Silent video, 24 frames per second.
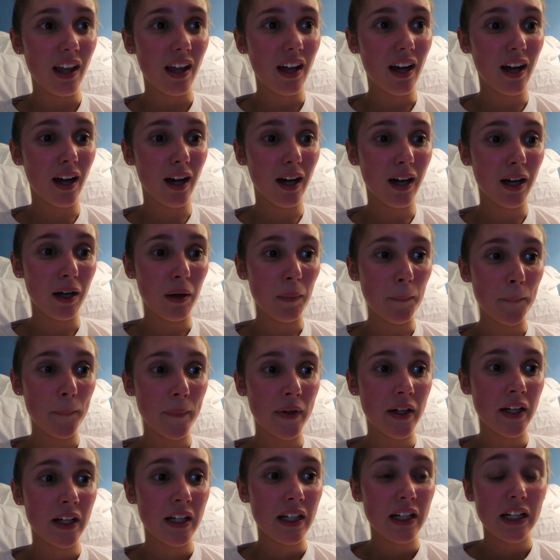Um
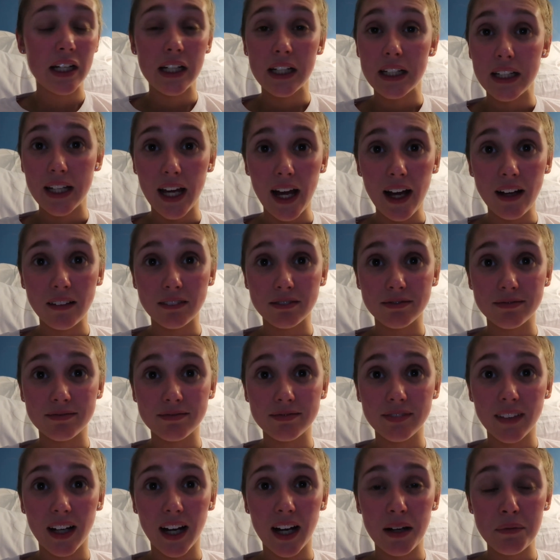yeah,
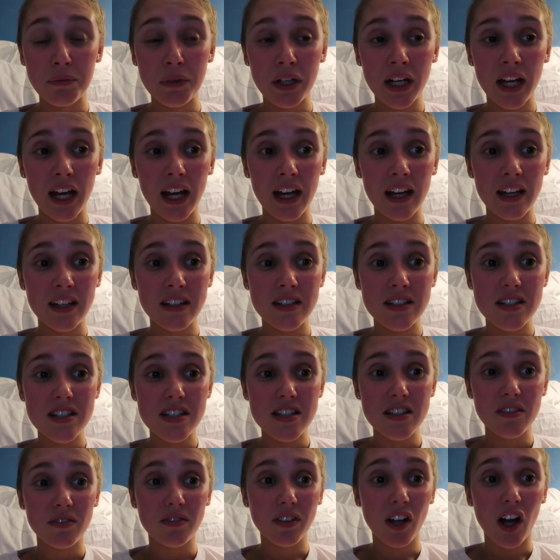I'm gonna end
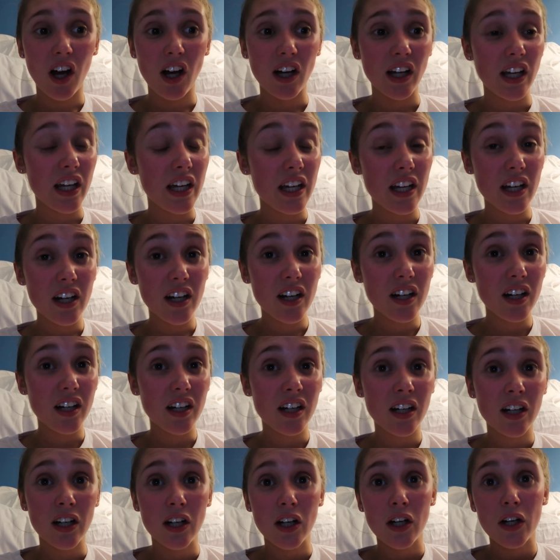the vlog here
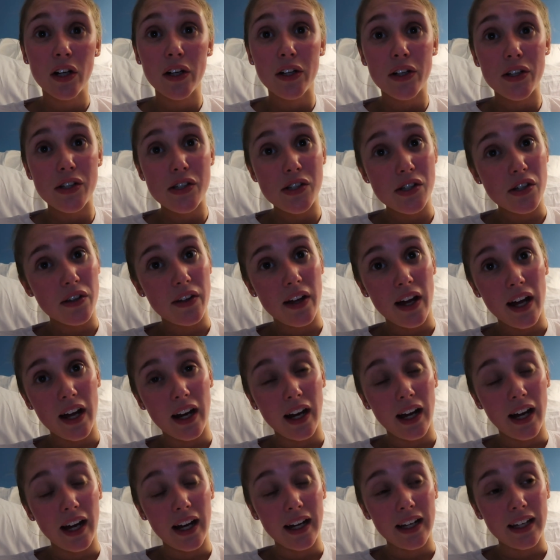so
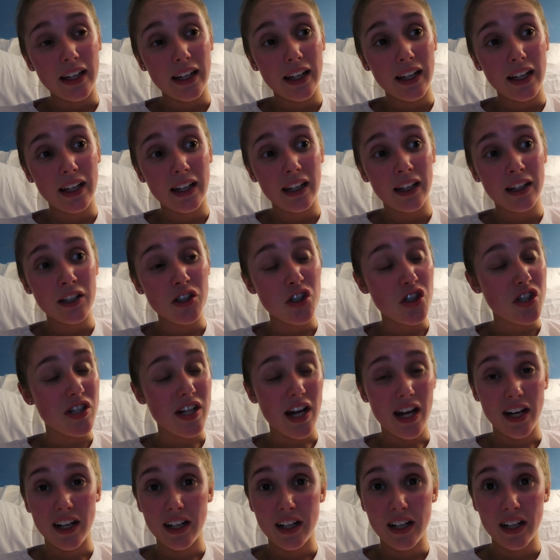that I can just
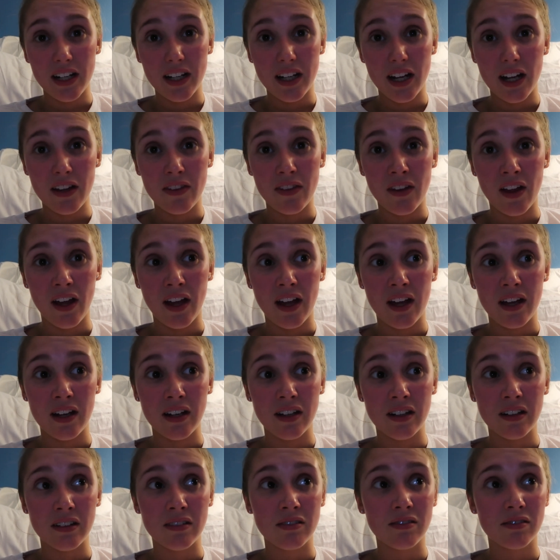edit it and
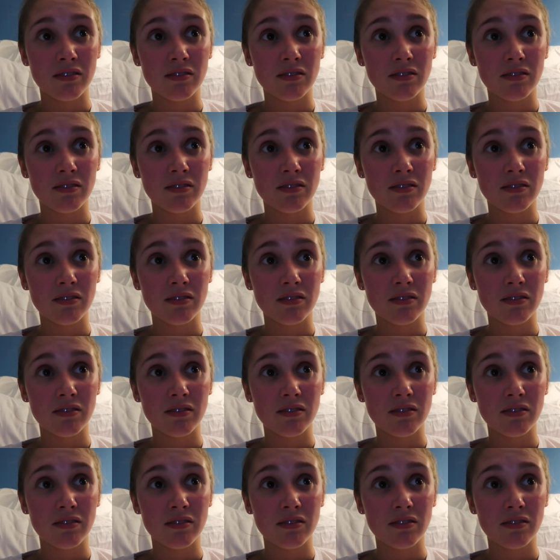then